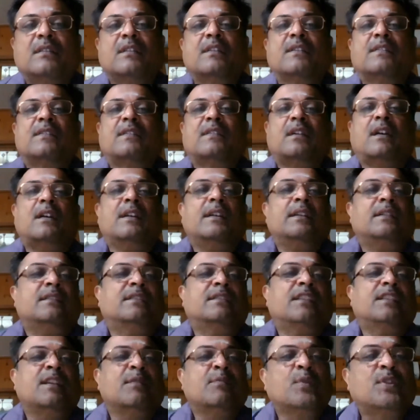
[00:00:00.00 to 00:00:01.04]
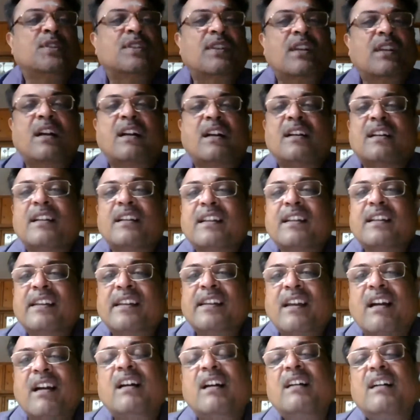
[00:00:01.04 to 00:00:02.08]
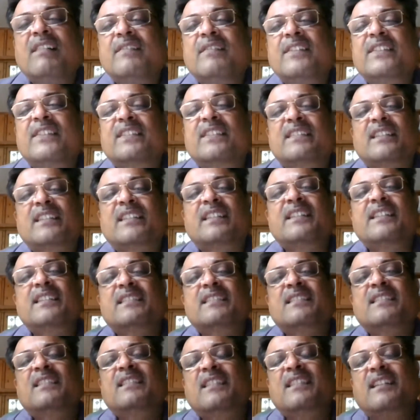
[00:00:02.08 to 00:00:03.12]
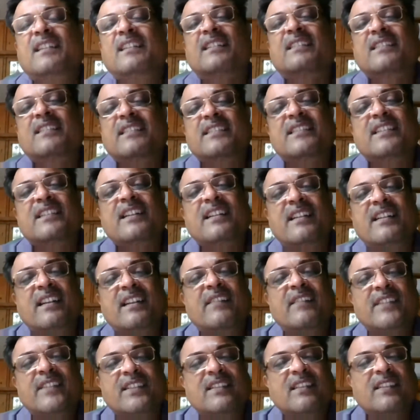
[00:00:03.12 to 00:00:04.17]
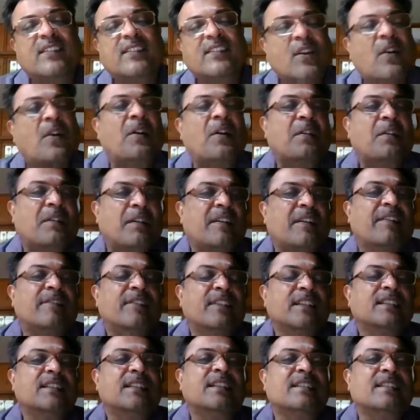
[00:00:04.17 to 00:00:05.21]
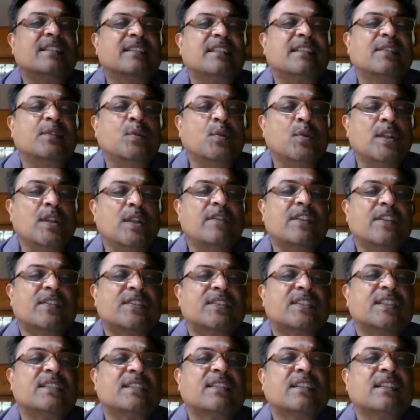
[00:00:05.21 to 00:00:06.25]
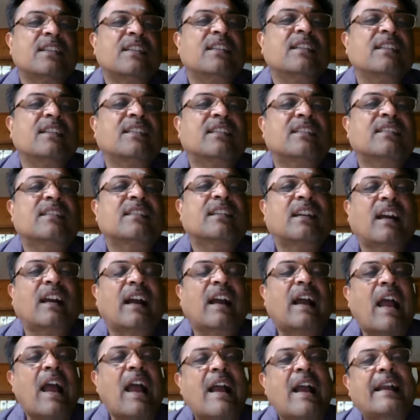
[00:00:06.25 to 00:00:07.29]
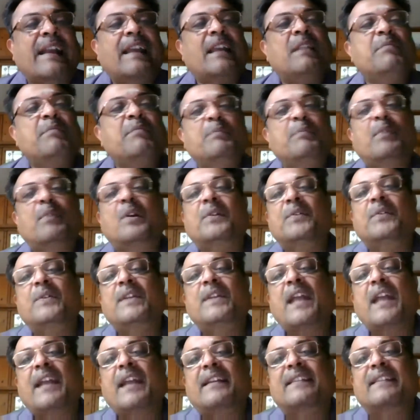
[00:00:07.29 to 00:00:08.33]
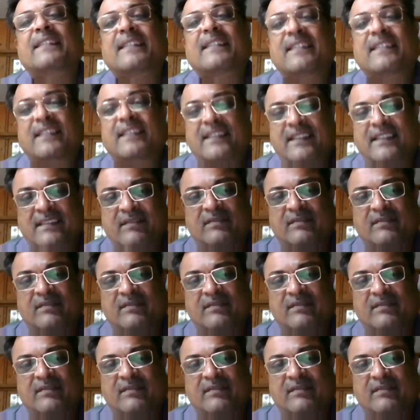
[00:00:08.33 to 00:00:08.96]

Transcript: Sahitya Mudranalaya versus Additional Director General, which I saw. Whether the universities can be brought to tax.